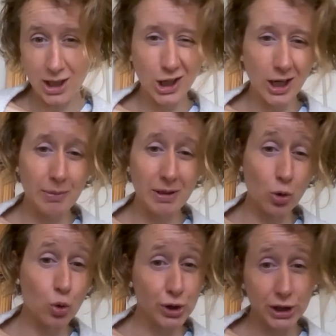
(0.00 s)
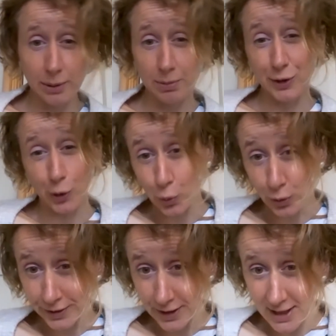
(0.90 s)
And I mean a courting couple in the
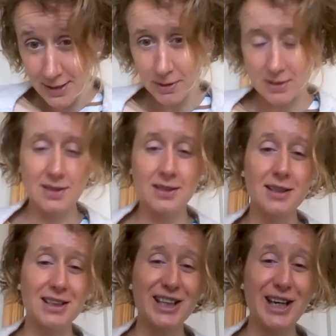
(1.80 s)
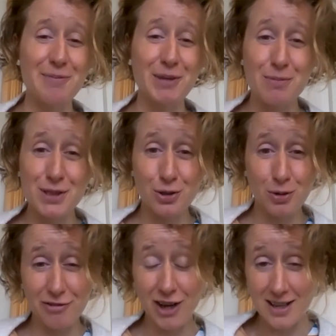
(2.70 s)
olden days, because I think couples go
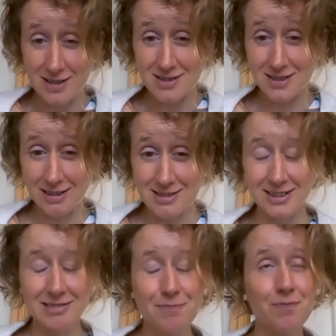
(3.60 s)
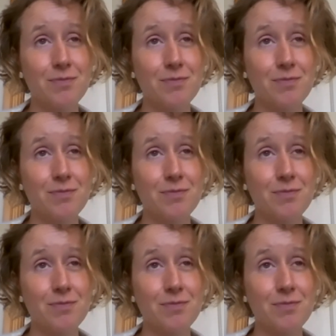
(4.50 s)
quite fast to sex now.